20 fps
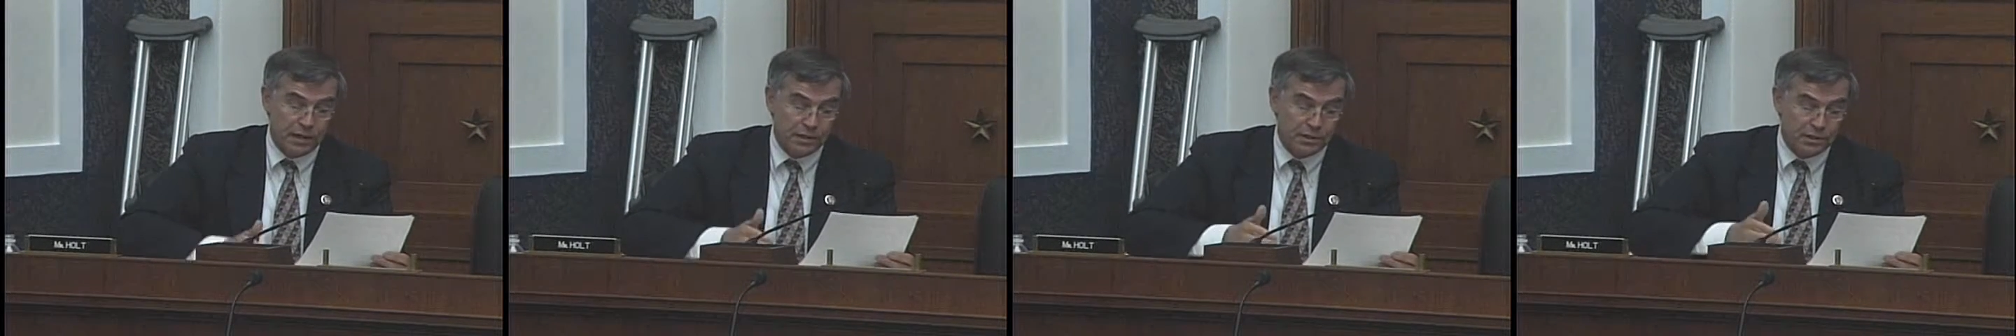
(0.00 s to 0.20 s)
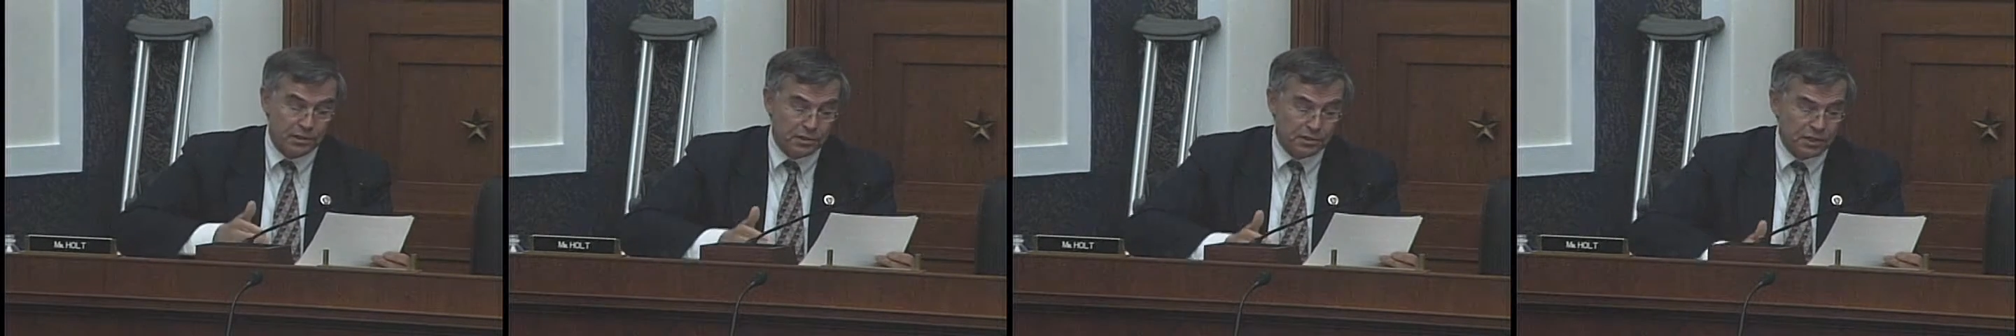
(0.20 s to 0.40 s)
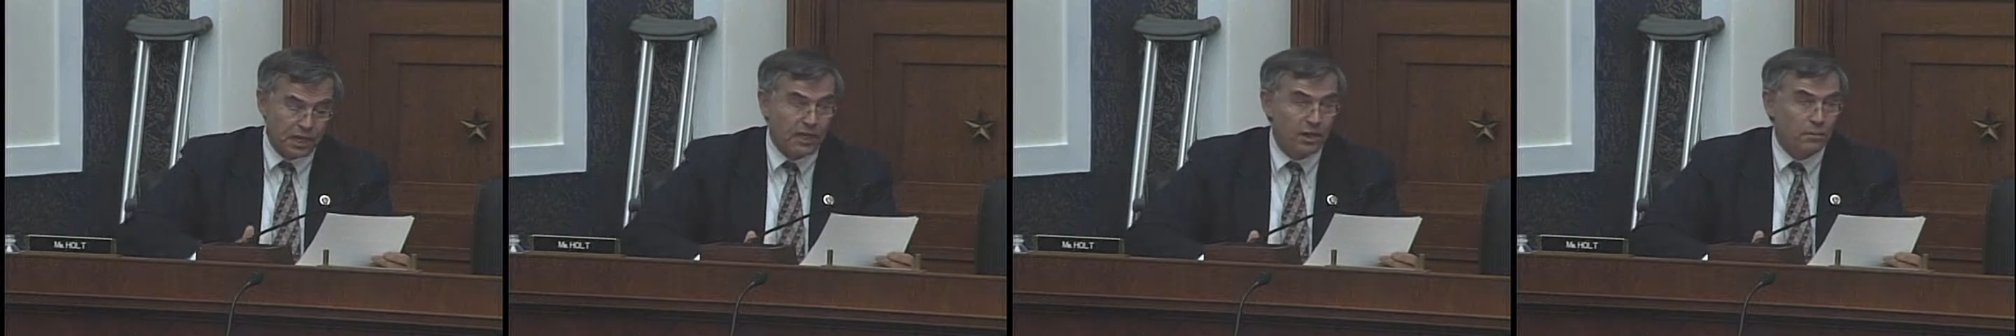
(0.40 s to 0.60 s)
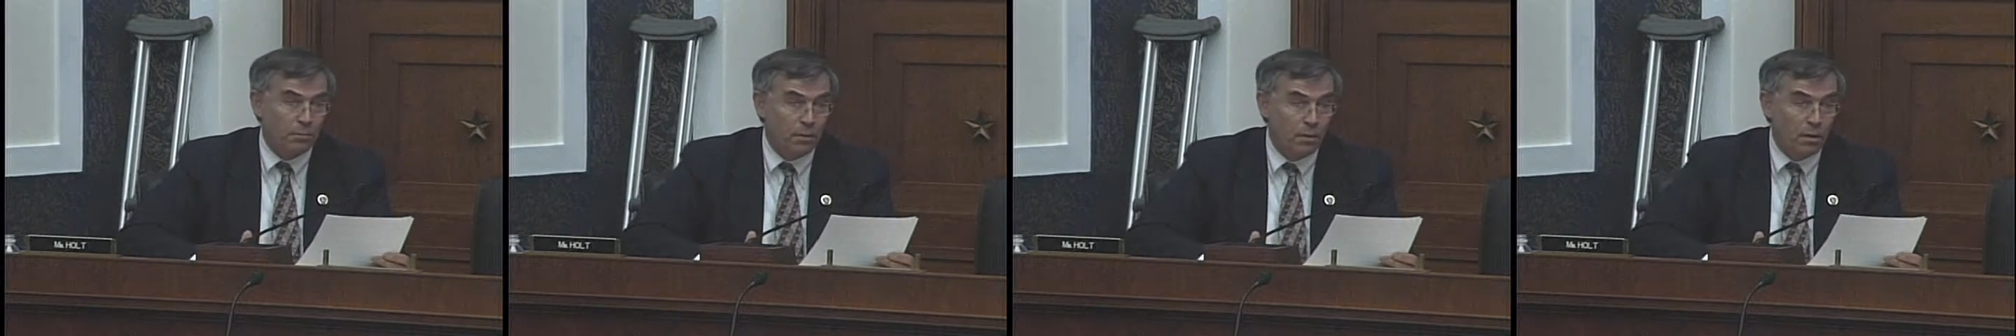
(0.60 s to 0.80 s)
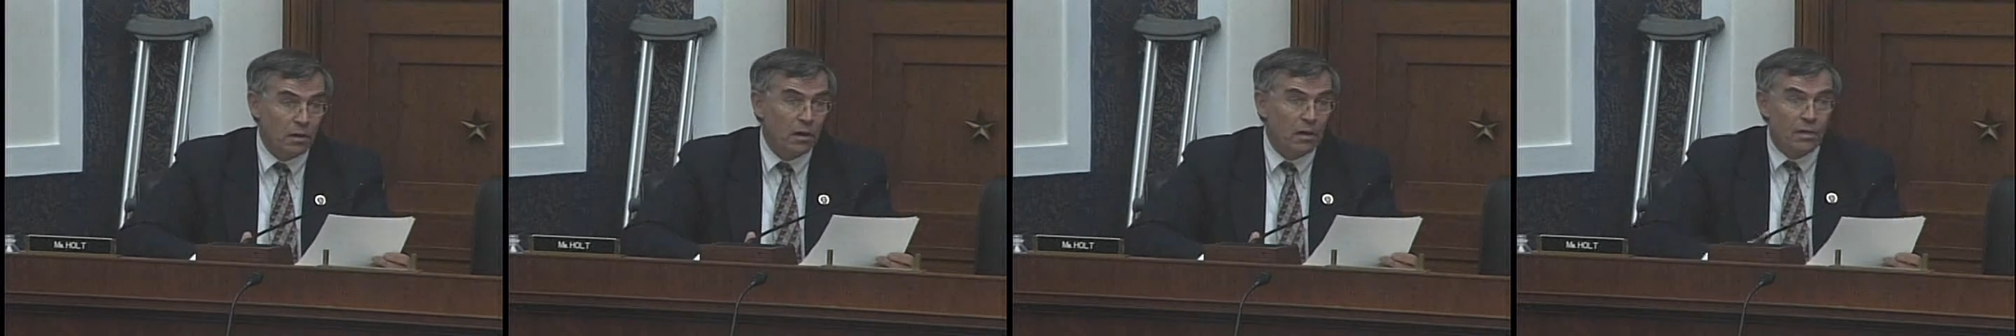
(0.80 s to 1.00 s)
is
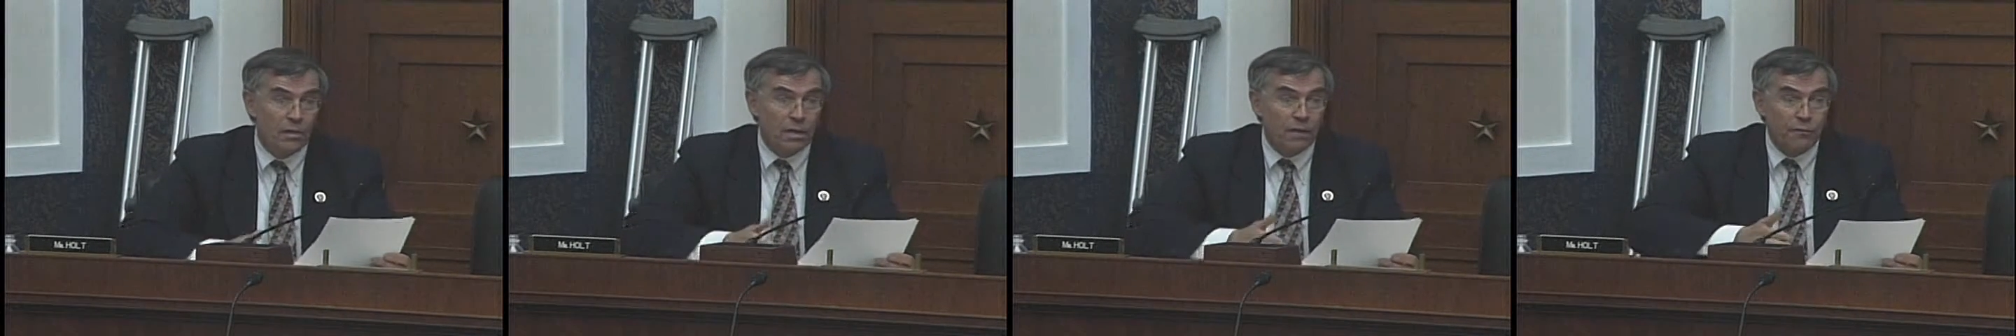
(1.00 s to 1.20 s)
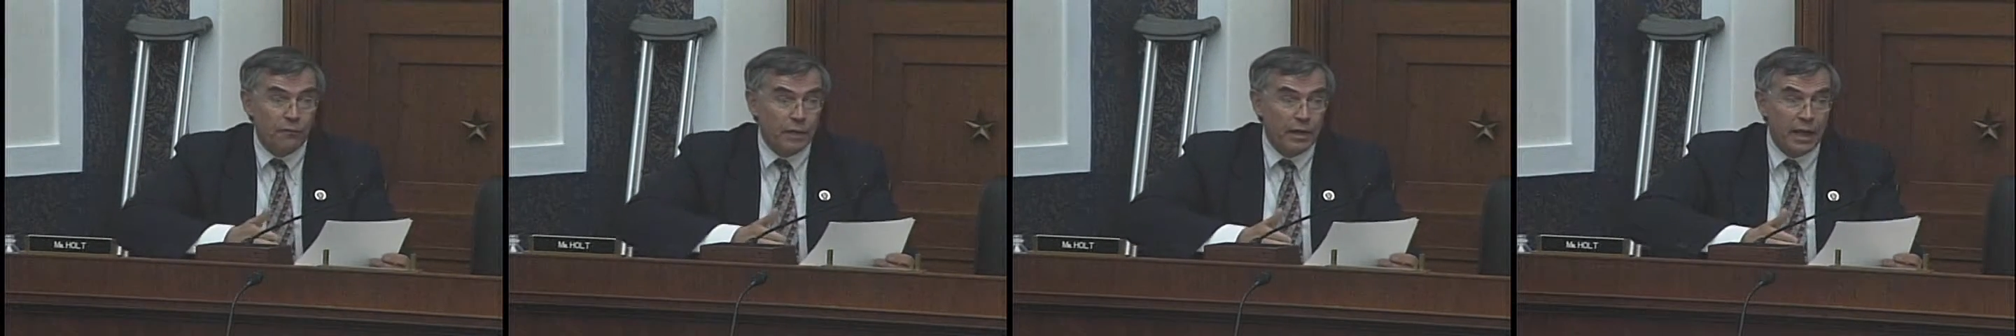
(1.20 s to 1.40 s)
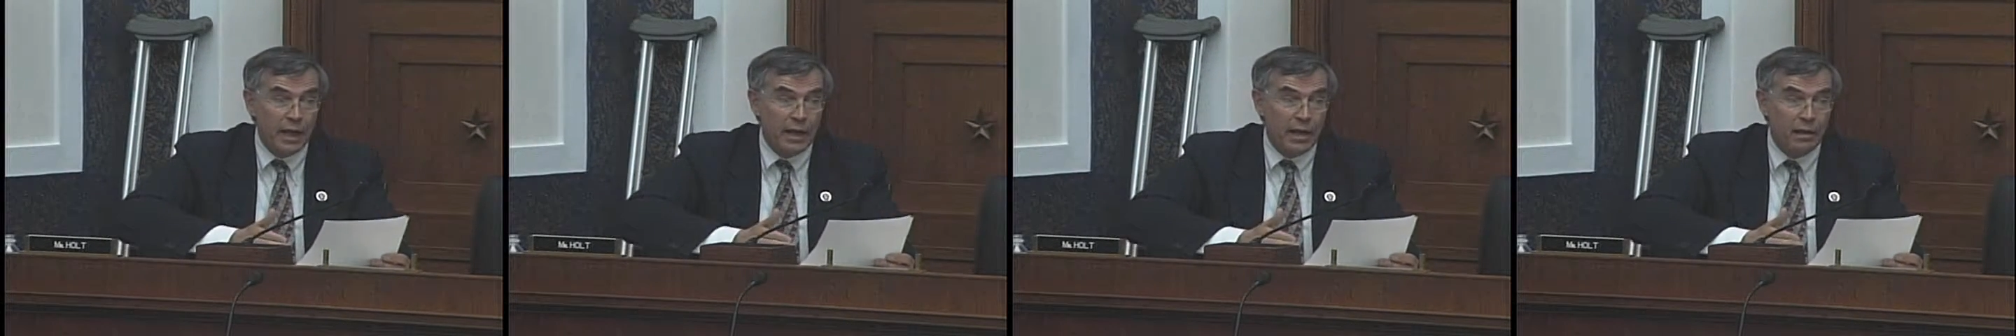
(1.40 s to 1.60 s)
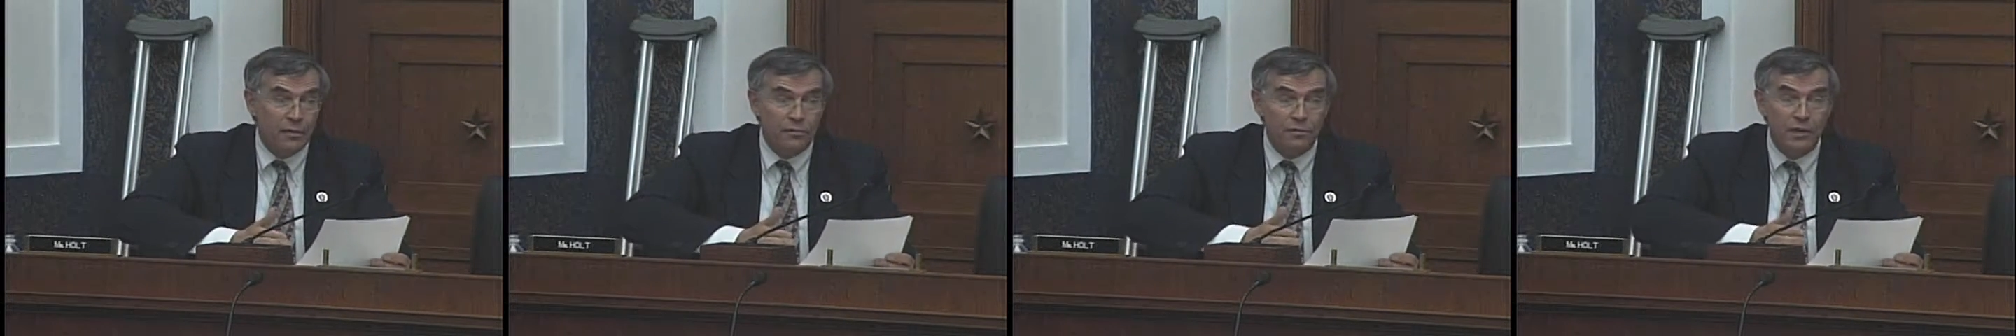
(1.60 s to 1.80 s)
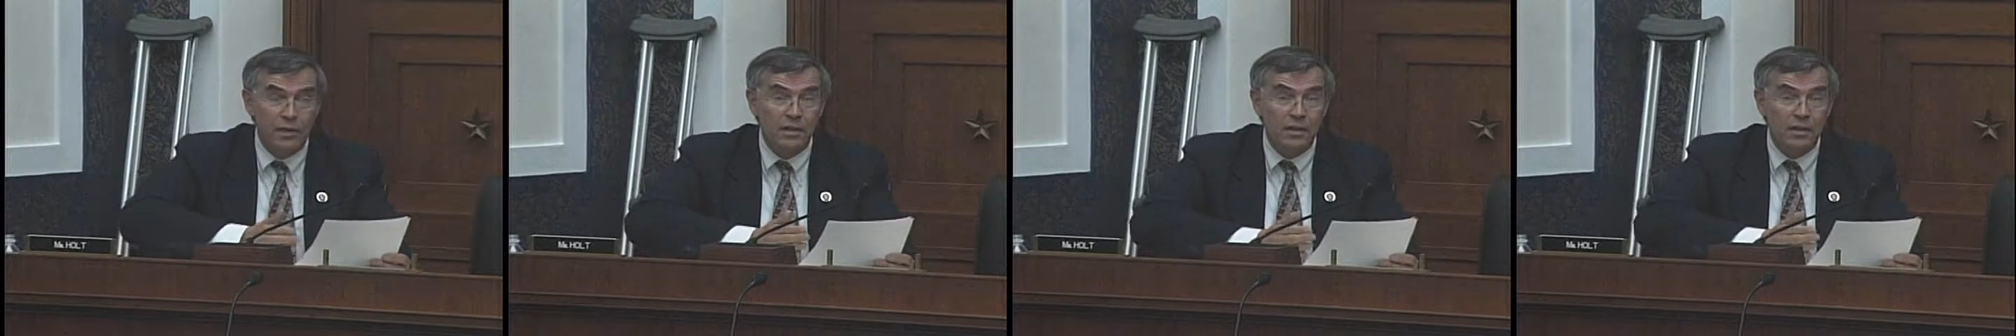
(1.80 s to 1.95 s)
sustainable if we have